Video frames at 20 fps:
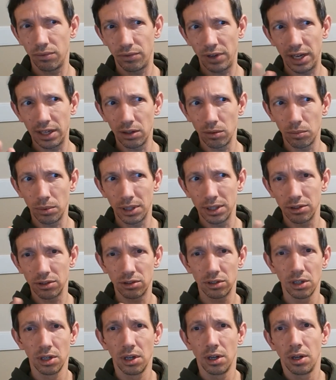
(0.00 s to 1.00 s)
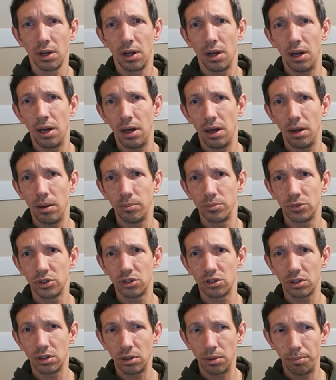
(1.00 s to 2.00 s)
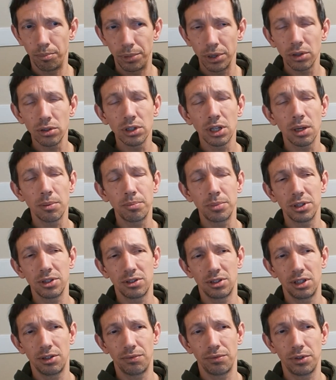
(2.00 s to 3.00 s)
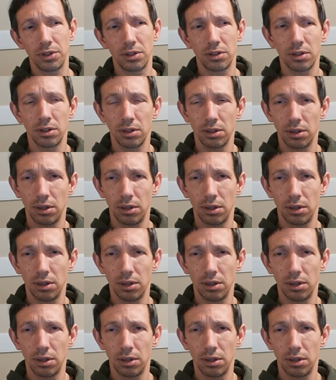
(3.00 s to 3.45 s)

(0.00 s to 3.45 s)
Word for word: Vinyl ones, um, just their buildup is different.